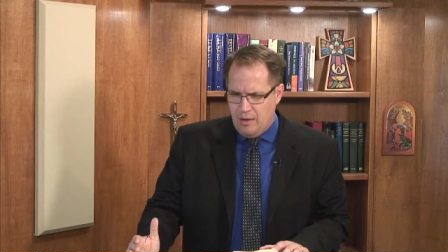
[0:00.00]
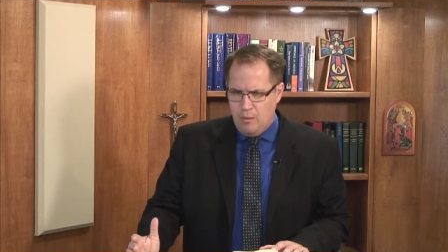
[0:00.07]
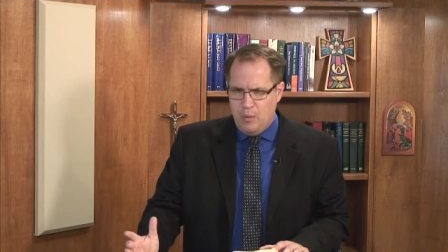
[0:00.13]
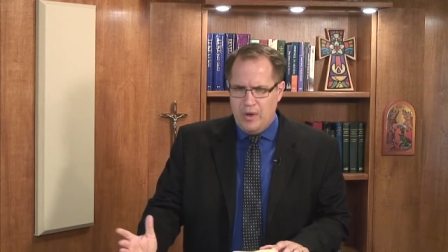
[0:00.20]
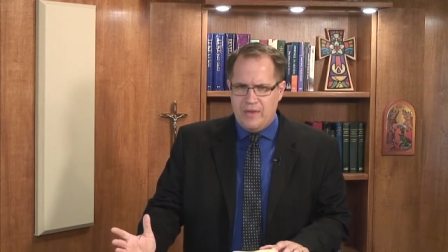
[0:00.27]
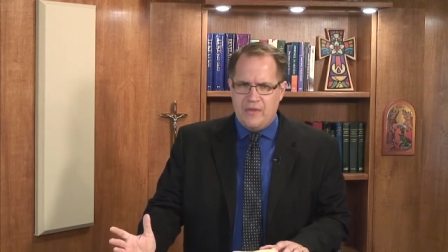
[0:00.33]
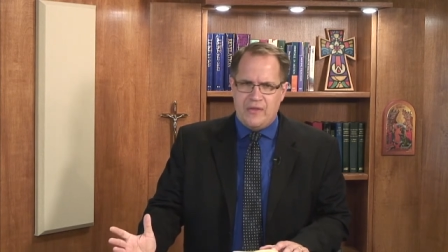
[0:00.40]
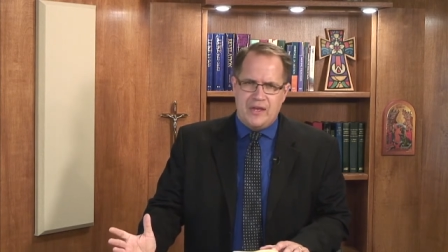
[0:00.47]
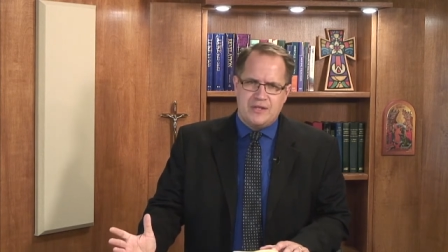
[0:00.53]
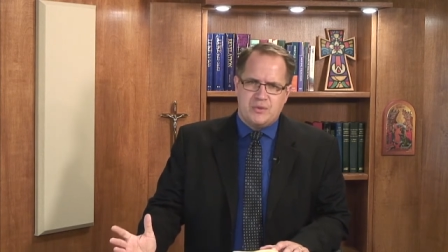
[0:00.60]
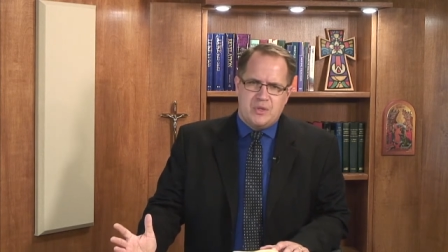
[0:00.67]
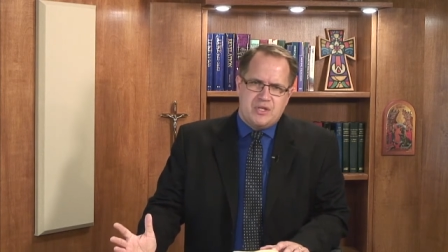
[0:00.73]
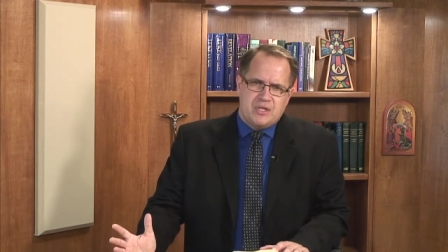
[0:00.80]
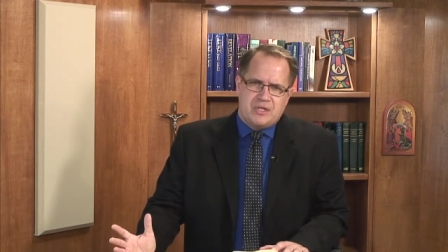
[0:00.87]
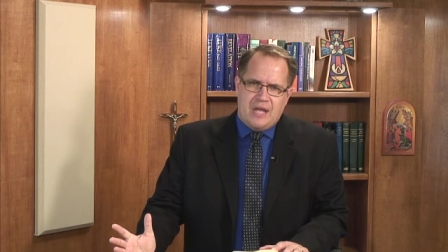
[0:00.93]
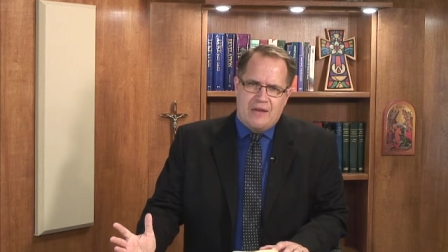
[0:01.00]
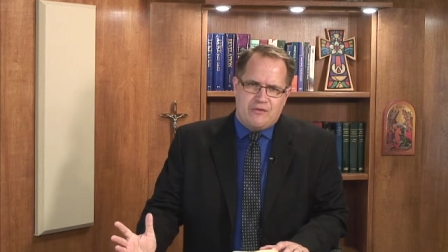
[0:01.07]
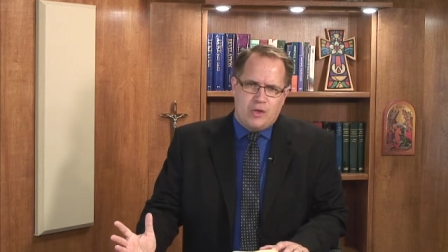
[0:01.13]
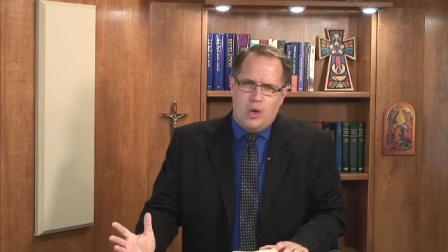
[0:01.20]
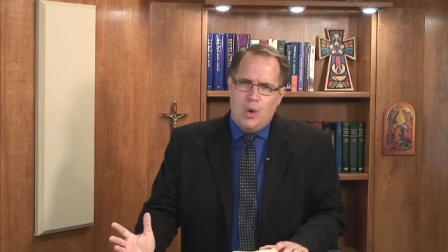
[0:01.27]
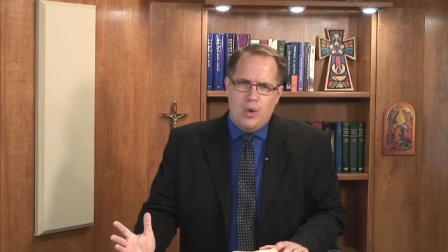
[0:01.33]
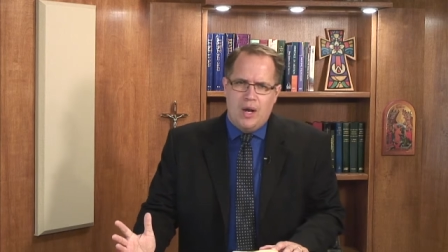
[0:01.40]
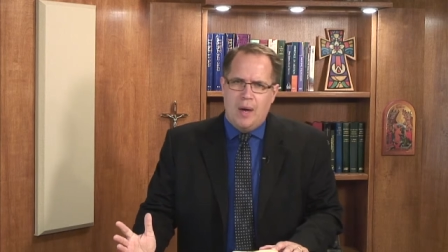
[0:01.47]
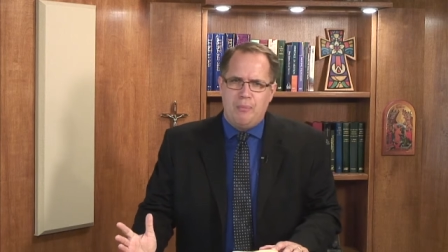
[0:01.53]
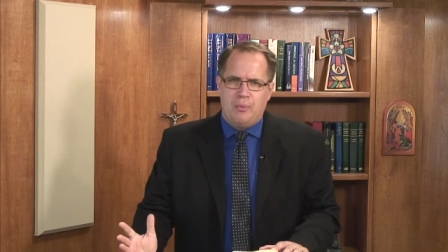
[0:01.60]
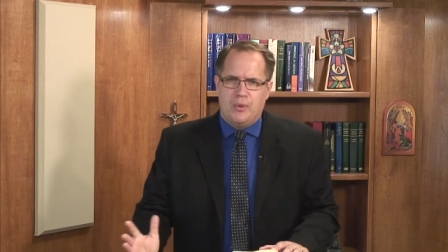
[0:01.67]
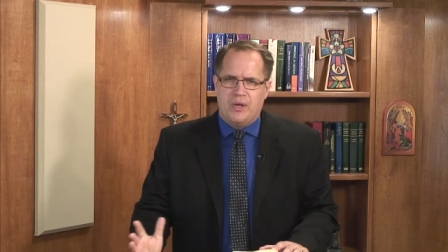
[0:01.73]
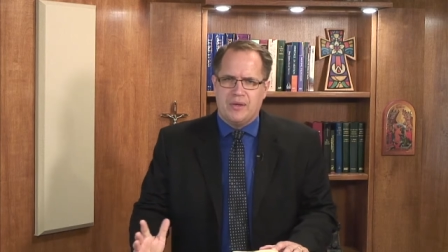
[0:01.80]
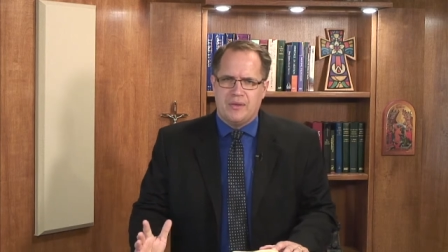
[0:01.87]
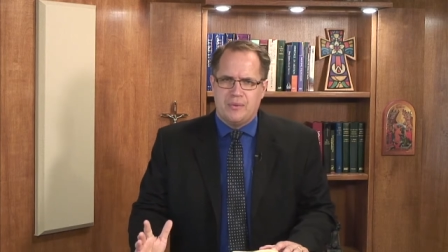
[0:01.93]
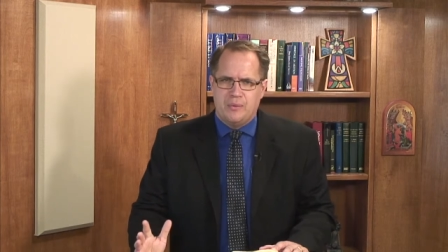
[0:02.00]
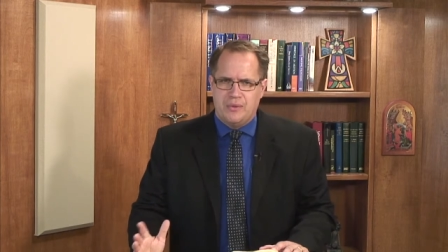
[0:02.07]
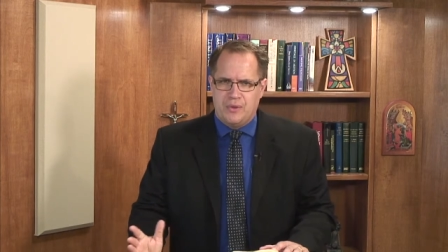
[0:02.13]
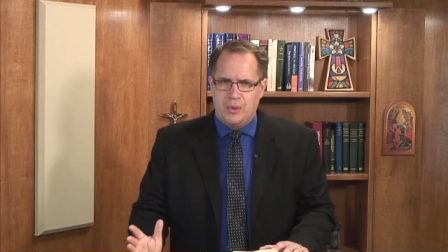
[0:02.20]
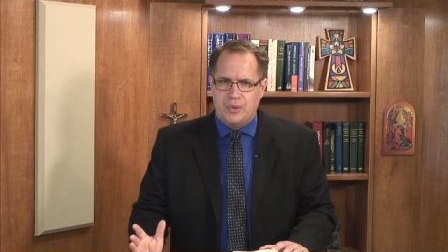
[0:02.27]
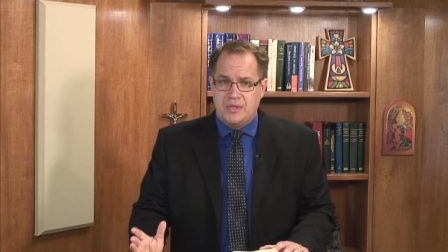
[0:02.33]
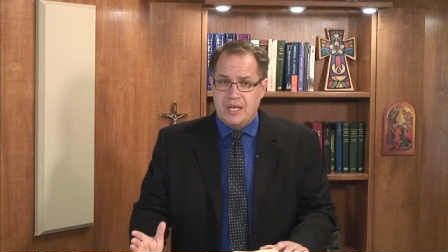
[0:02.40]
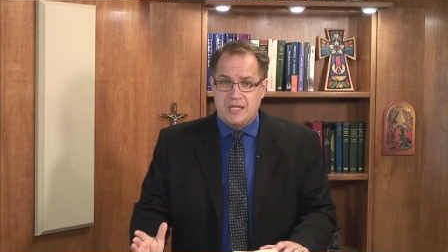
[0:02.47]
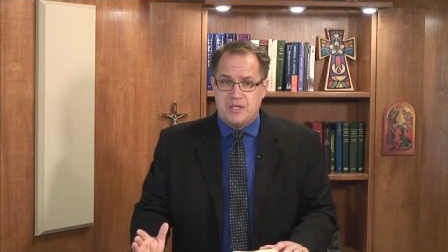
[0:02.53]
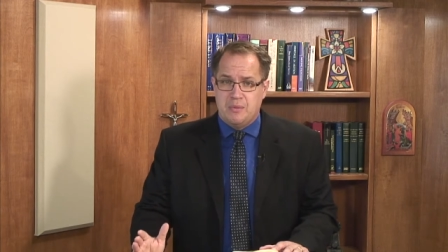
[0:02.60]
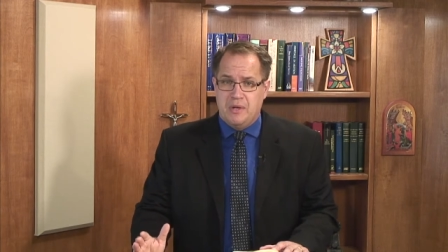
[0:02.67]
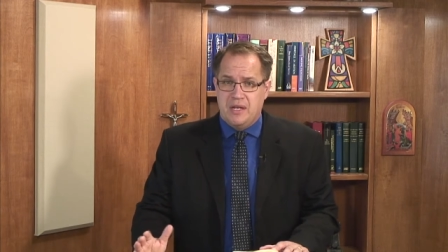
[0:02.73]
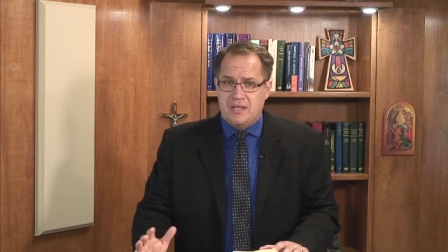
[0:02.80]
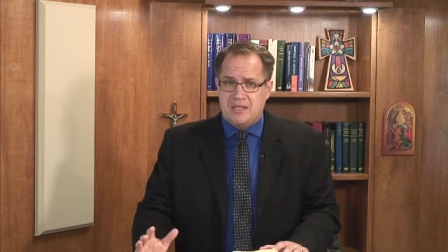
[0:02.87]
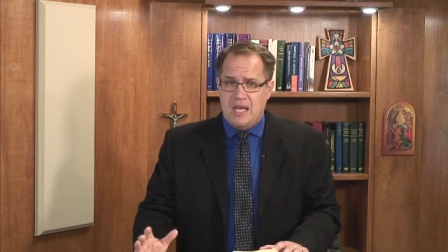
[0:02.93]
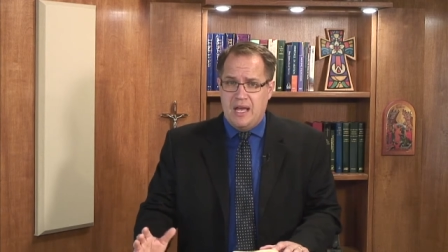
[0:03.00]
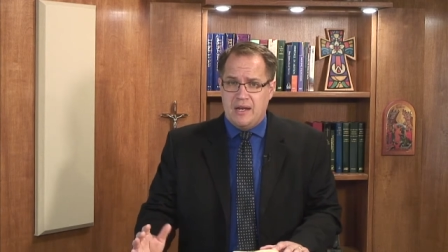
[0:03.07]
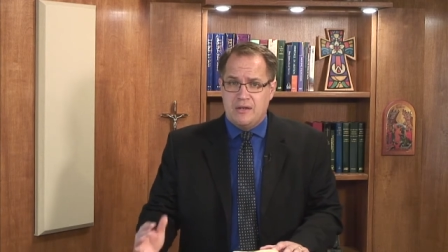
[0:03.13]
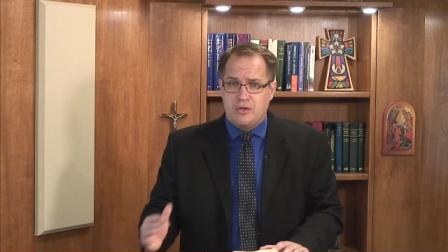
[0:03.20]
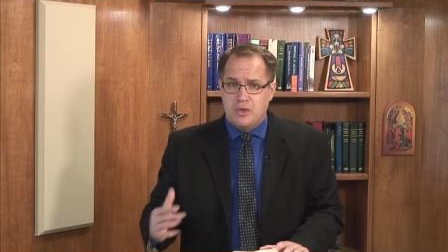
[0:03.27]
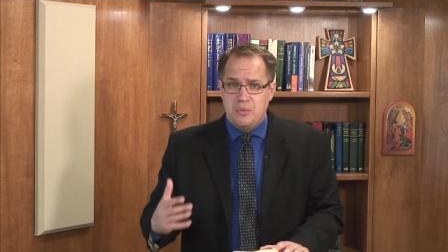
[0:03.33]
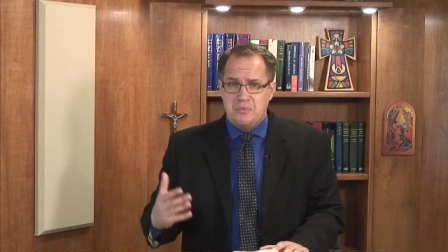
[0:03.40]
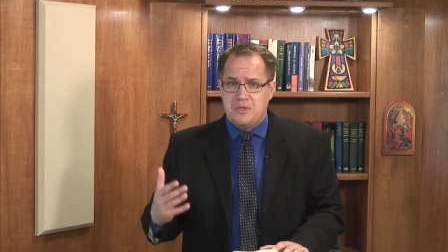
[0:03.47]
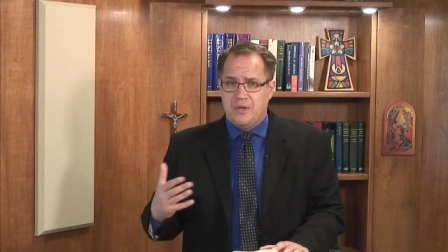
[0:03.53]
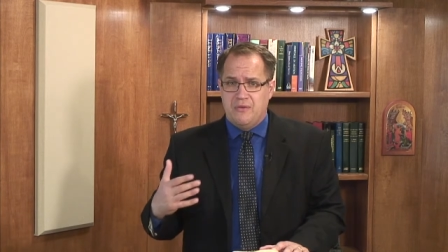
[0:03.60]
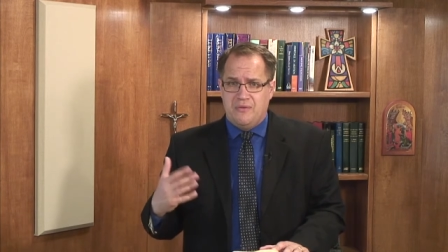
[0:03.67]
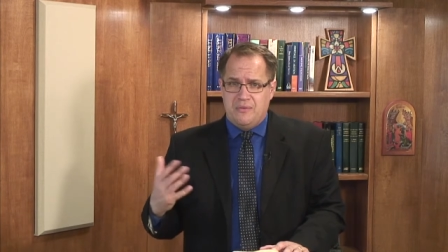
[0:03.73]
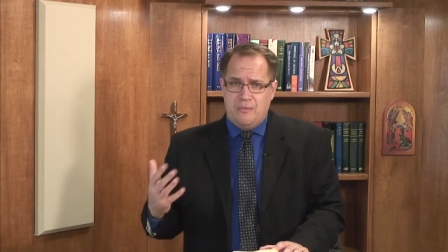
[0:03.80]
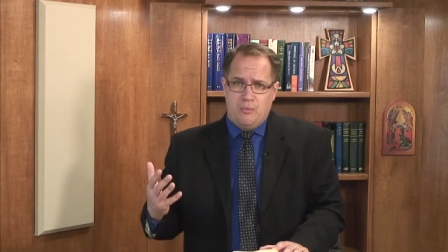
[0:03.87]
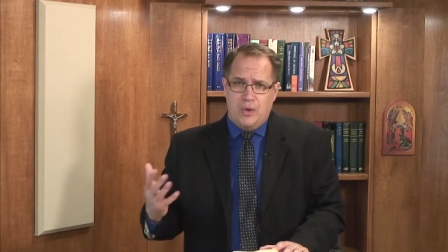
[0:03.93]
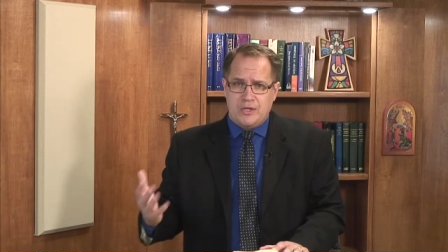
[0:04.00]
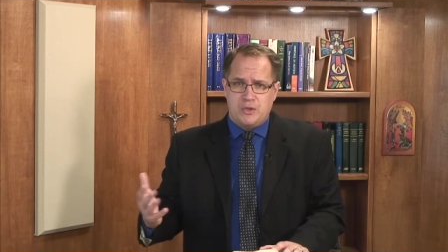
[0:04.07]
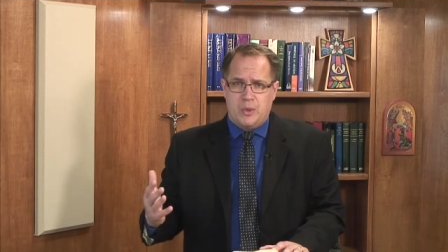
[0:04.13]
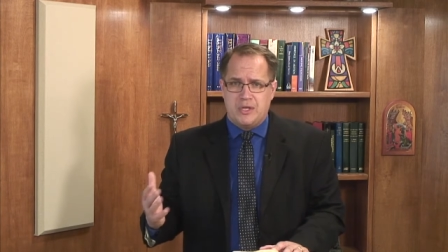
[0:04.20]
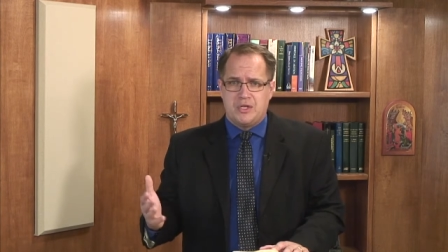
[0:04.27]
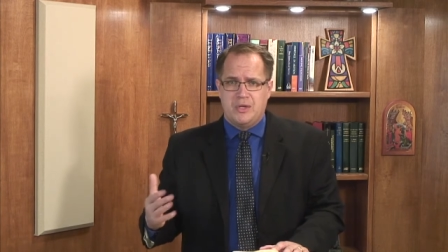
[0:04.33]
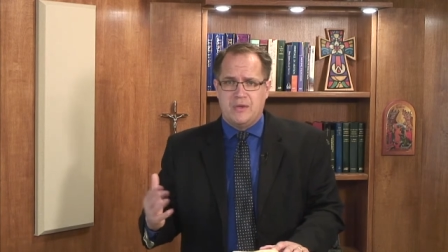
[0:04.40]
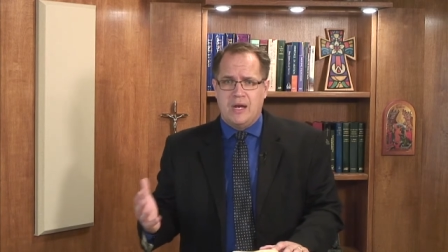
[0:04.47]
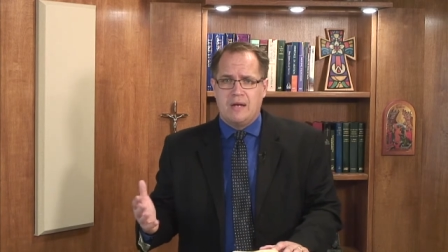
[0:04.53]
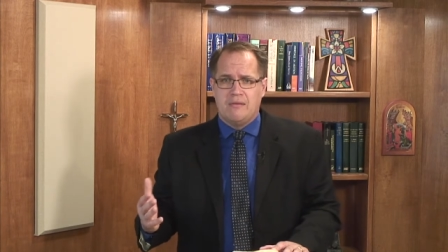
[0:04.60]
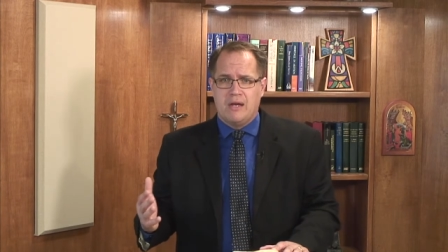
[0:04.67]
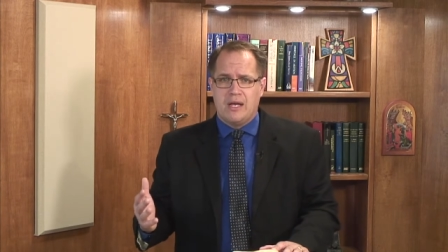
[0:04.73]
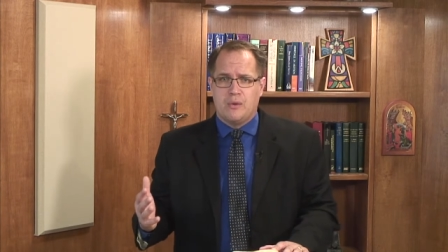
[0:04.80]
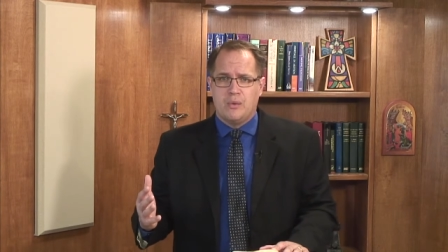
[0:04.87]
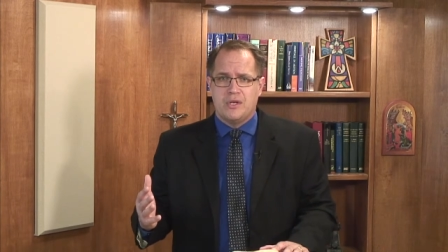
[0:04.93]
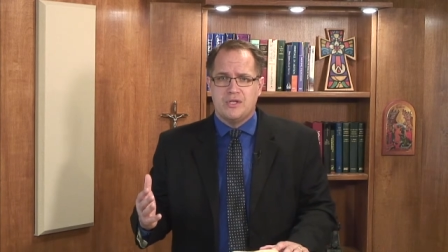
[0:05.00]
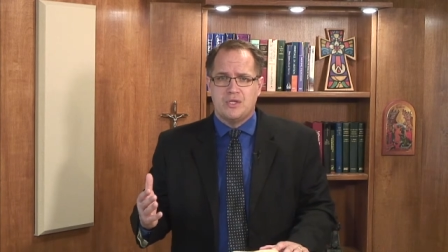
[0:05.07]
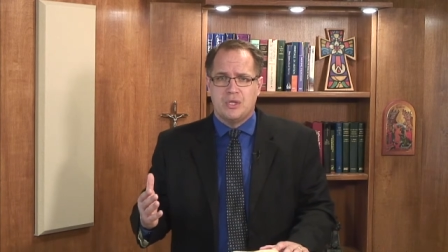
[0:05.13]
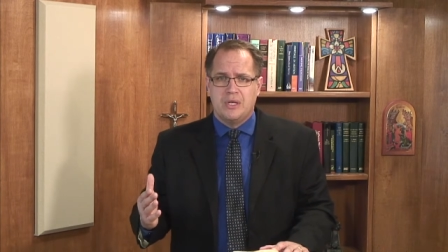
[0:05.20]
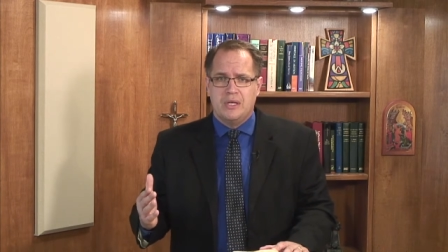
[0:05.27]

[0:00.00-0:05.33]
one of the things we just have to own up with with the Old Testament is that in terms of resurrection dead language,